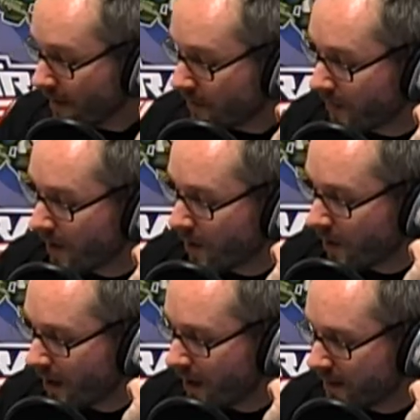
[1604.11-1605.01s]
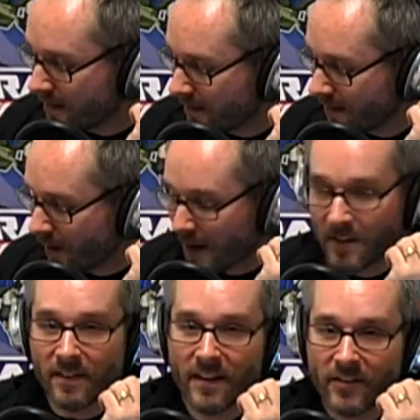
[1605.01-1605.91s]
So, you know, I've
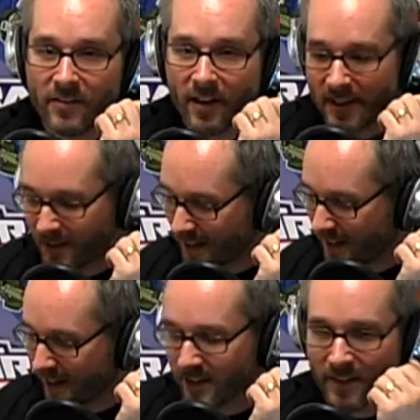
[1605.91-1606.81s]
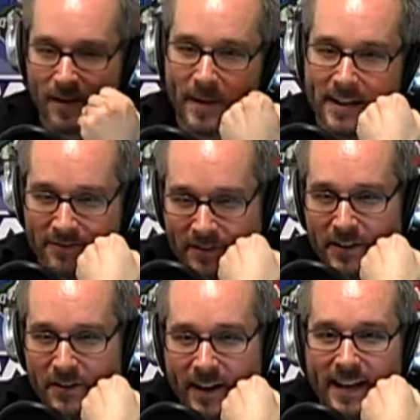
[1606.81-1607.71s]
done this. I took a character that I made in
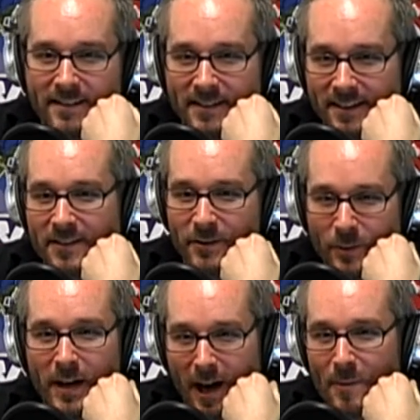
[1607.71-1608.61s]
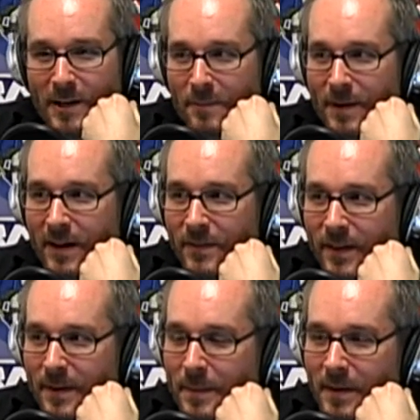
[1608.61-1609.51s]
fifth grade and did a new comic about
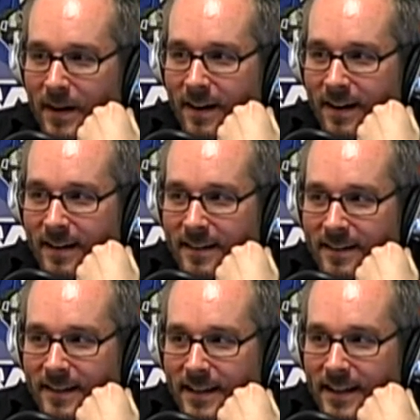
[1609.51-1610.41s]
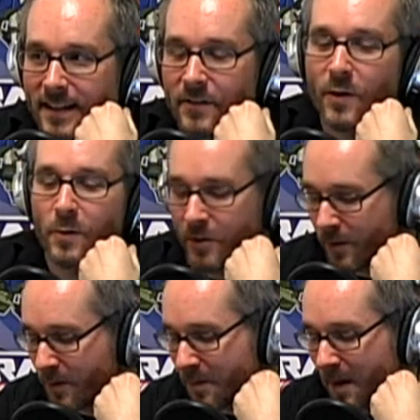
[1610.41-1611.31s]
them. So
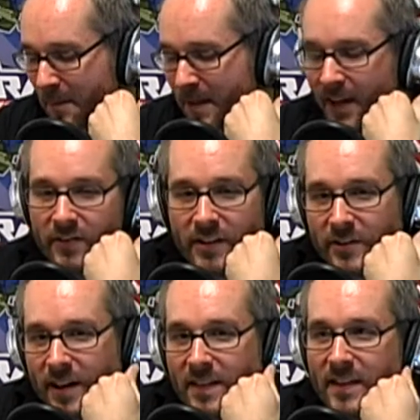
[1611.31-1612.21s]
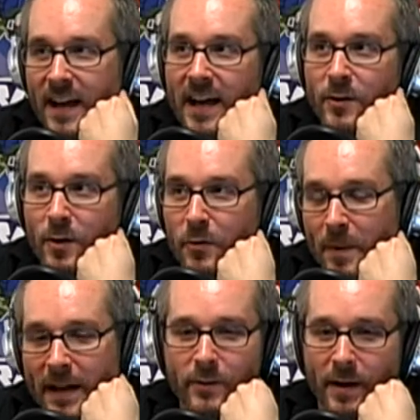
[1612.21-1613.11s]
I'm guessing you're not the guy who goes
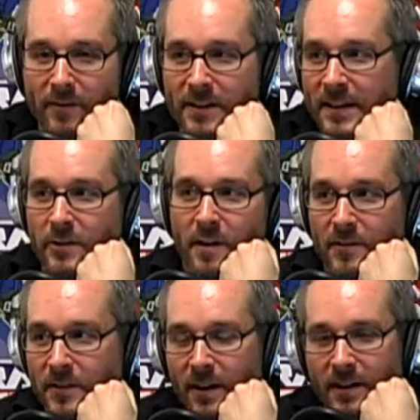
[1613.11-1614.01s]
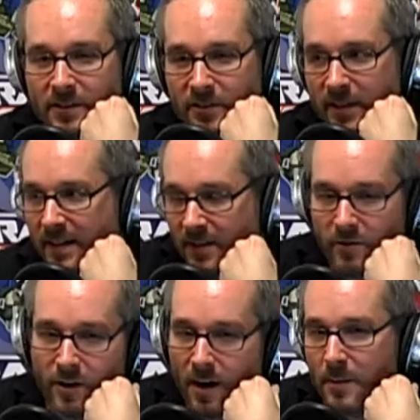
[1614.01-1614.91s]
back through everything you've ever done and just said, that's
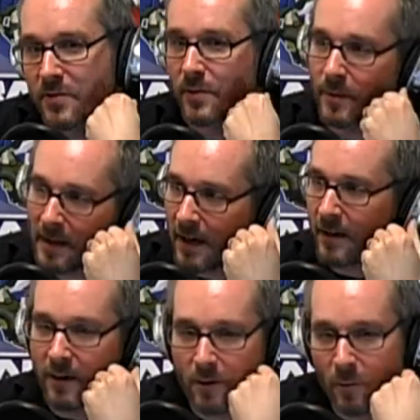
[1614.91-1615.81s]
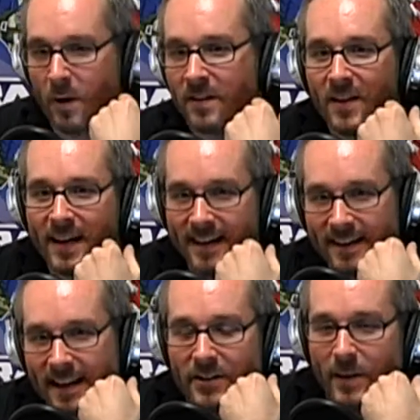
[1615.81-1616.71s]
garbage, throw it out. I don't ever want to look at it
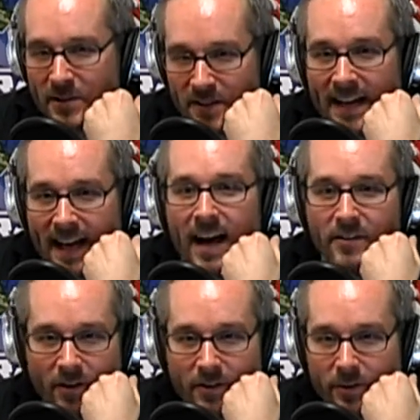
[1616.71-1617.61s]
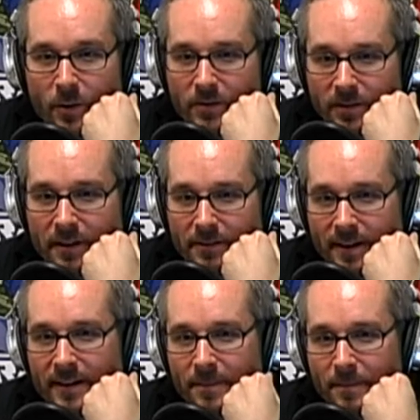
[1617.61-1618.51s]
again. You actually hang on to all your old stuff, right?